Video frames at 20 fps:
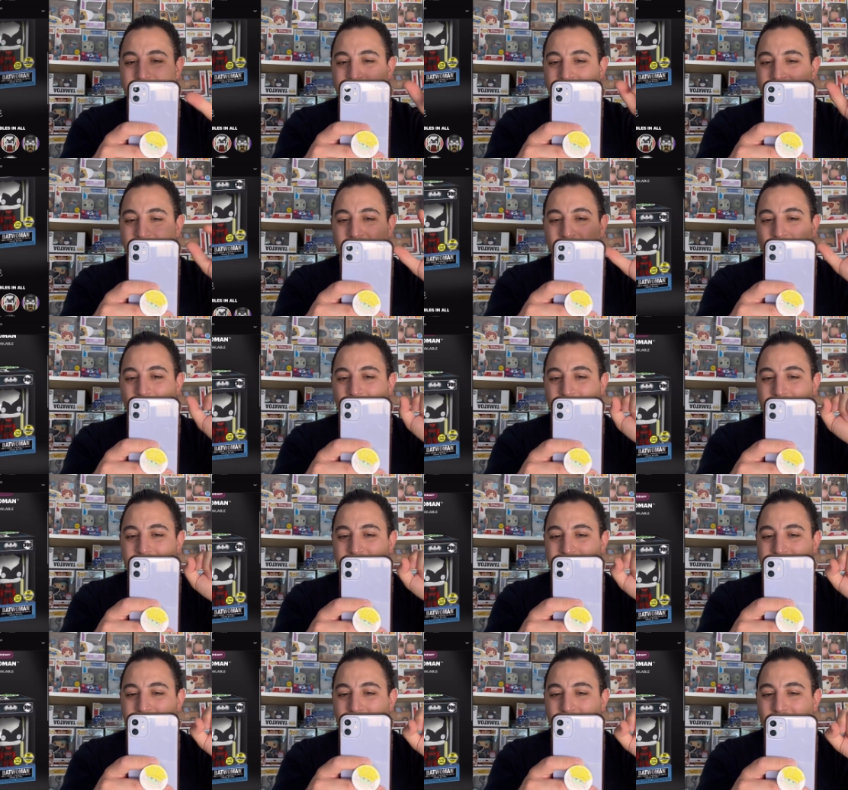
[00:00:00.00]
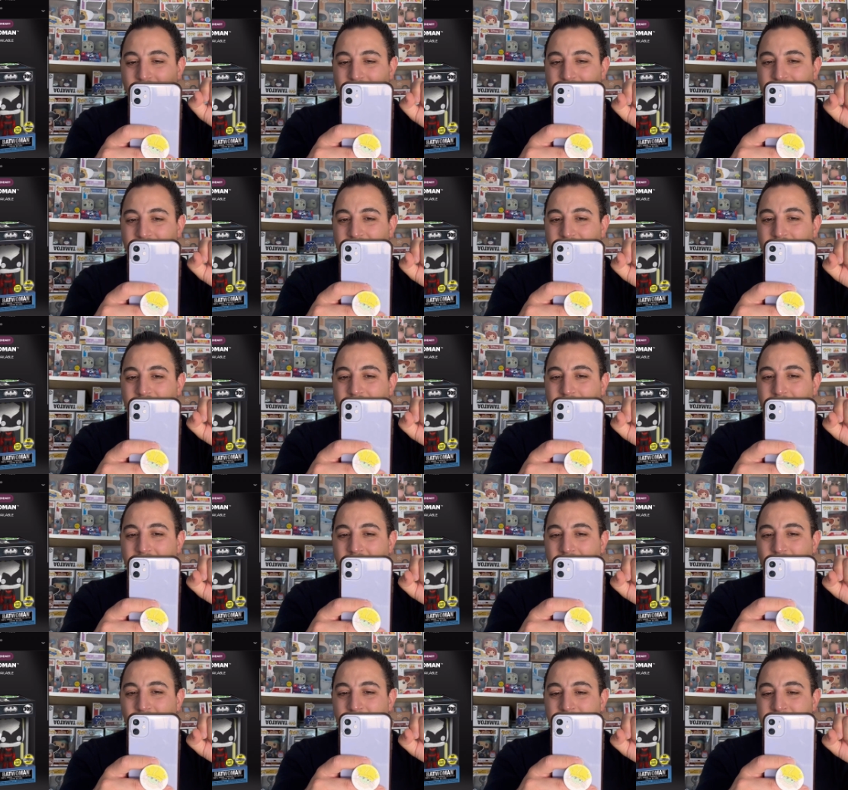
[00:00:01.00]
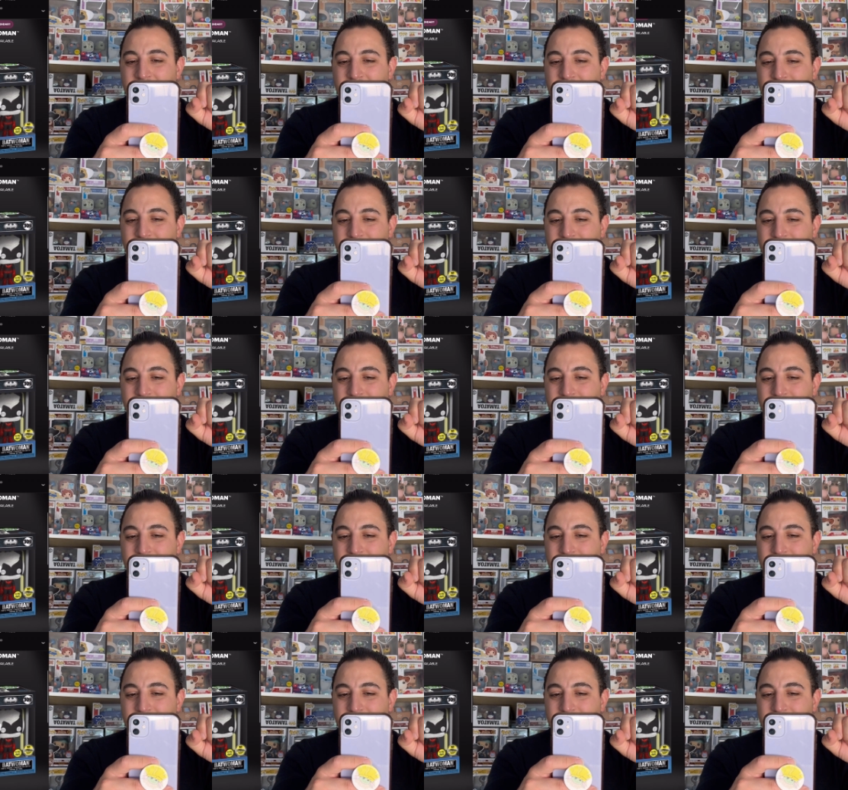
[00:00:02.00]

I don't know what it is, but whatever. Batwoman.